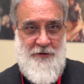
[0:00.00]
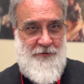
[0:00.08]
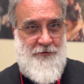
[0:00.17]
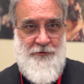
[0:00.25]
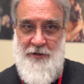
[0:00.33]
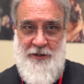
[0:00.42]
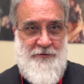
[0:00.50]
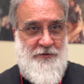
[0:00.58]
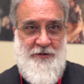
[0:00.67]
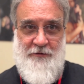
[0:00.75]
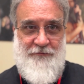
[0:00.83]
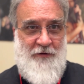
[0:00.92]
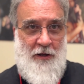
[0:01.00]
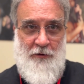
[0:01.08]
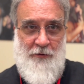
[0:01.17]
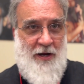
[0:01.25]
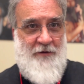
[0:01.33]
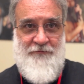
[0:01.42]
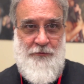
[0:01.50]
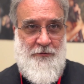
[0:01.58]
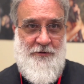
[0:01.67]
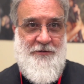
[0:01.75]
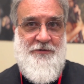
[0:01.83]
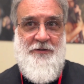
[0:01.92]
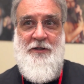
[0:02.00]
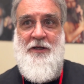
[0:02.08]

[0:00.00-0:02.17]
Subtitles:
other directors that have followed afterwards.